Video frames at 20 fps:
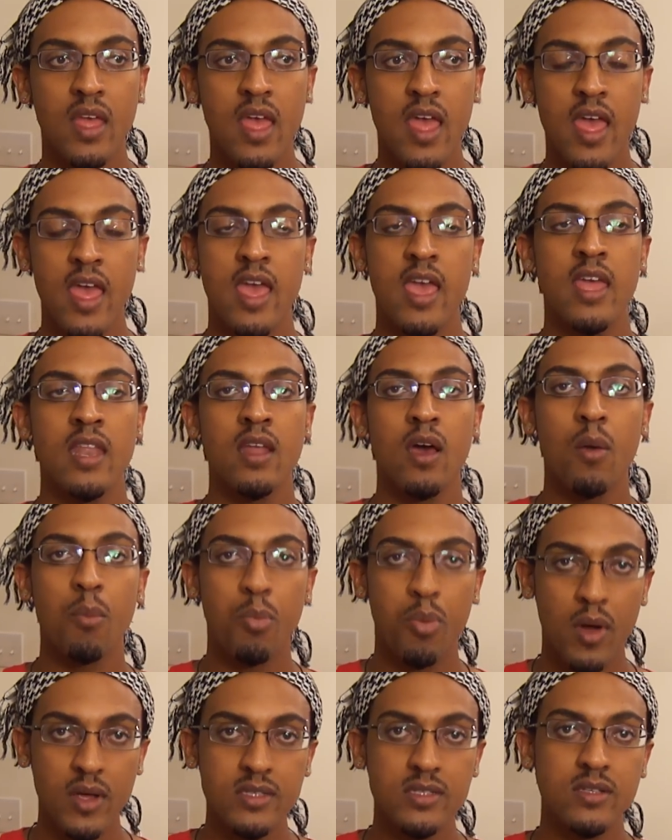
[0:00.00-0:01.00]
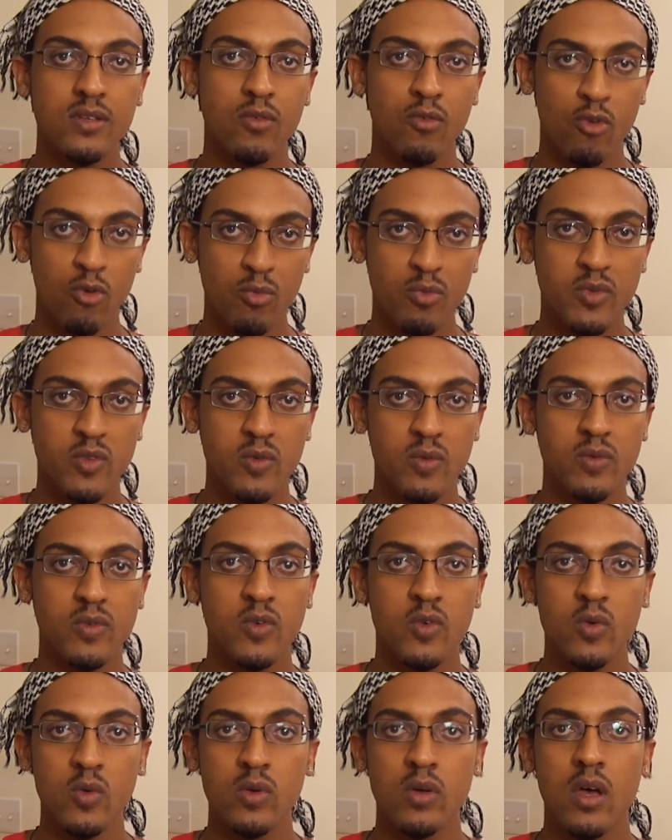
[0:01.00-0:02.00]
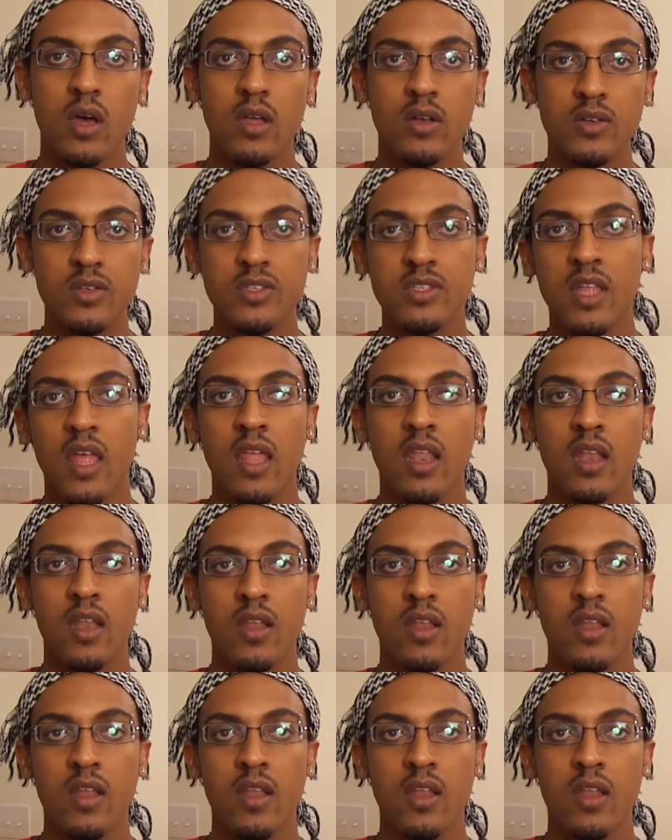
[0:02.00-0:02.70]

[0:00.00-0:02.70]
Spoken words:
an oppressed group to understand